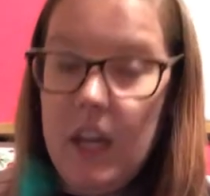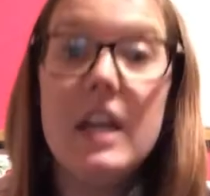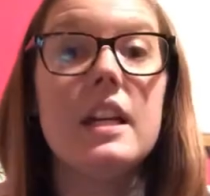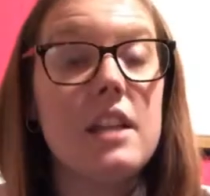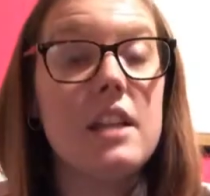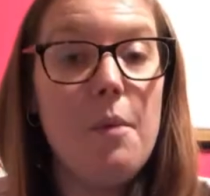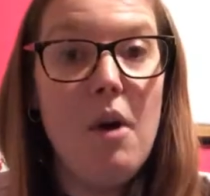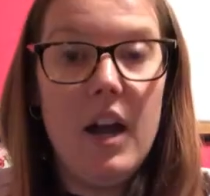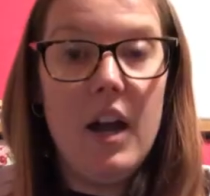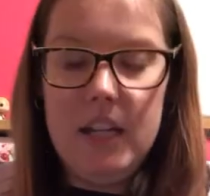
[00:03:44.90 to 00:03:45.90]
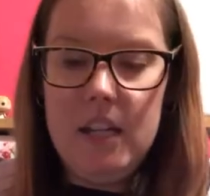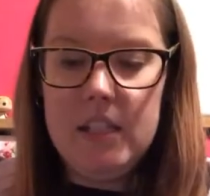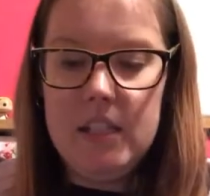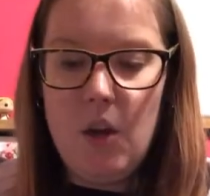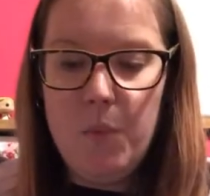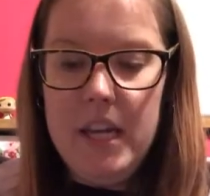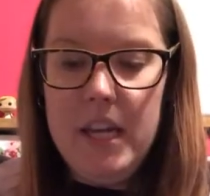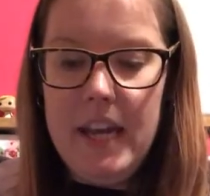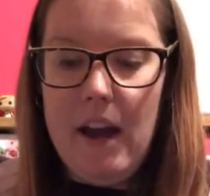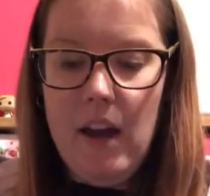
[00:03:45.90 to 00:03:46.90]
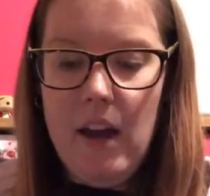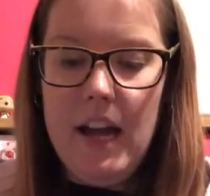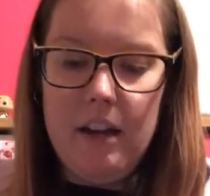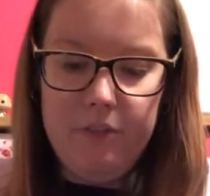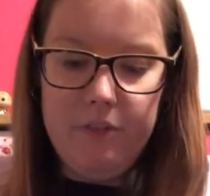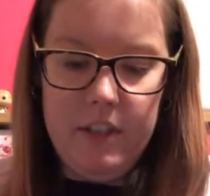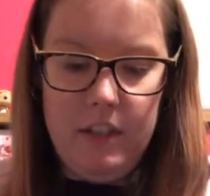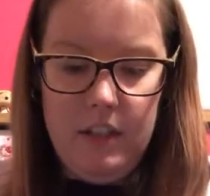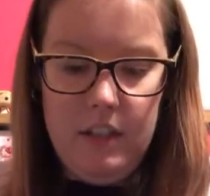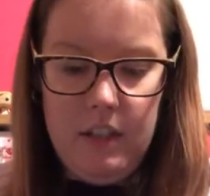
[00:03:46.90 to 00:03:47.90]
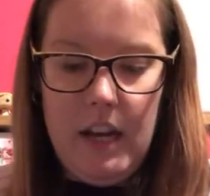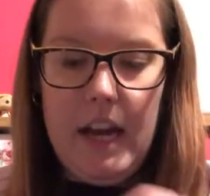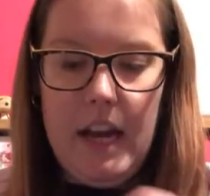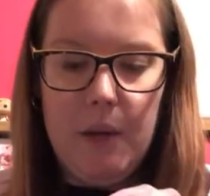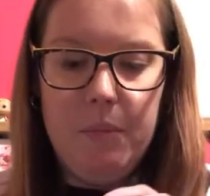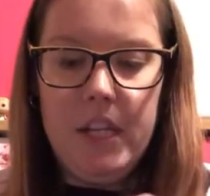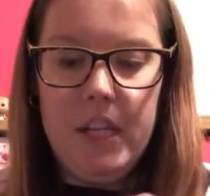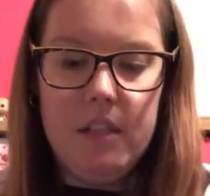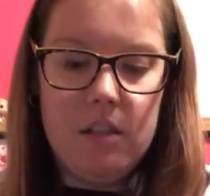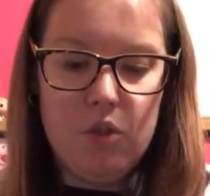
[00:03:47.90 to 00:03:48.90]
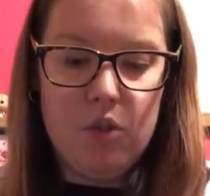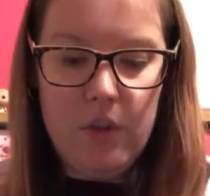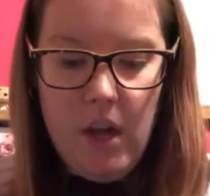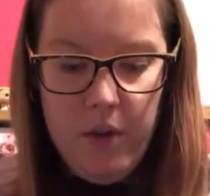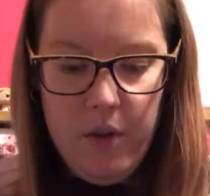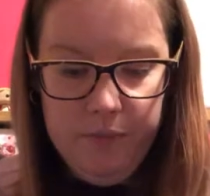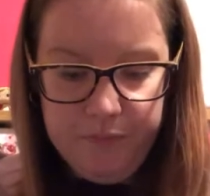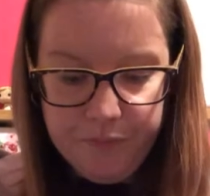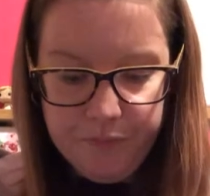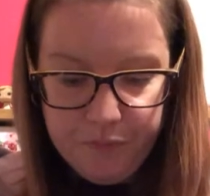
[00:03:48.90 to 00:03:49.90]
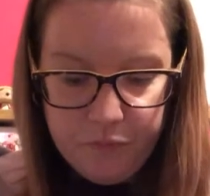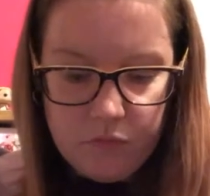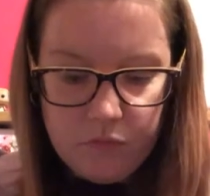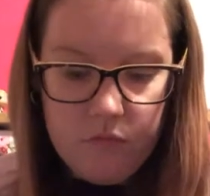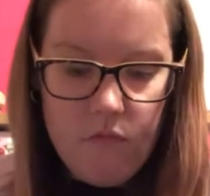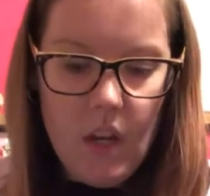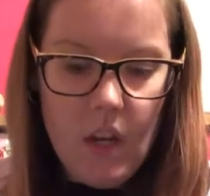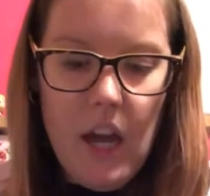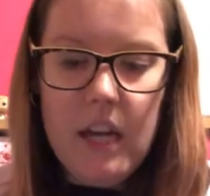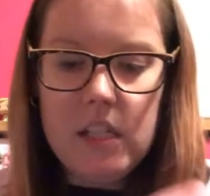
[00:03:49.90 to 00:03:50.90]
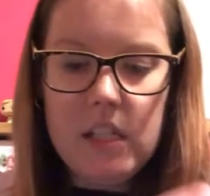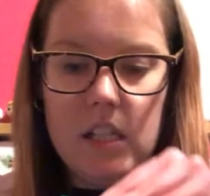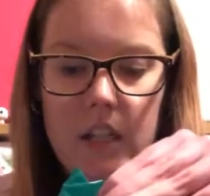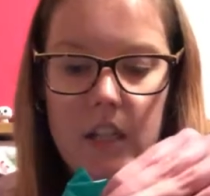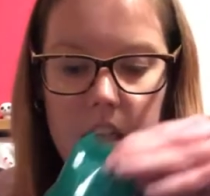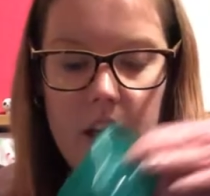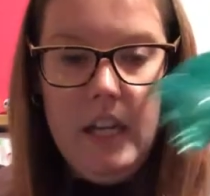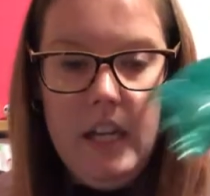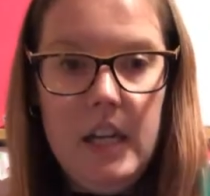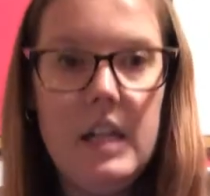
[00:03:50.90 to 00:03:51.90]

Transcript: It is Hermione. So we now have our complete trio, and it